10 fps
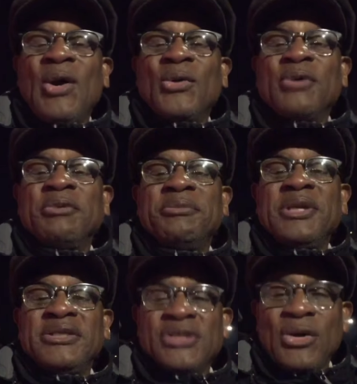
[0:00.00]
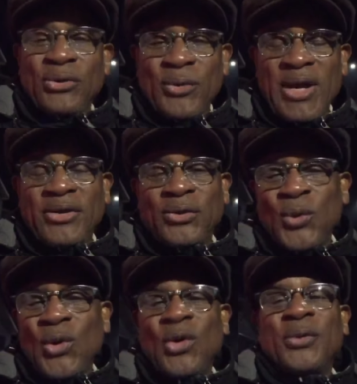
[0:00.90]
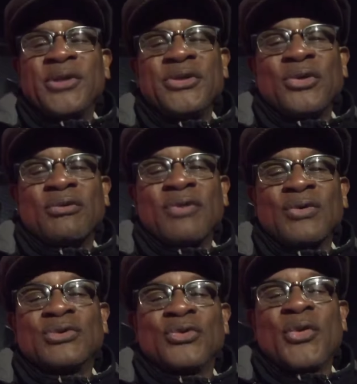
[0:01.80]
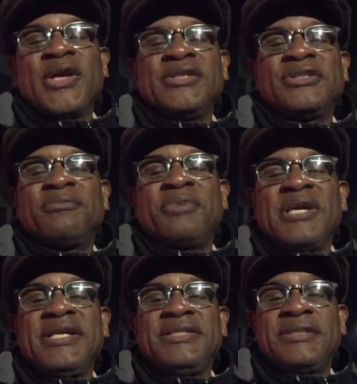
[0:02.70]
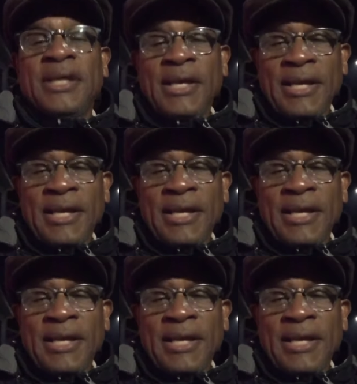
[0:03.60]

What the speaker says: human beings all around the world with a universal greetings of peace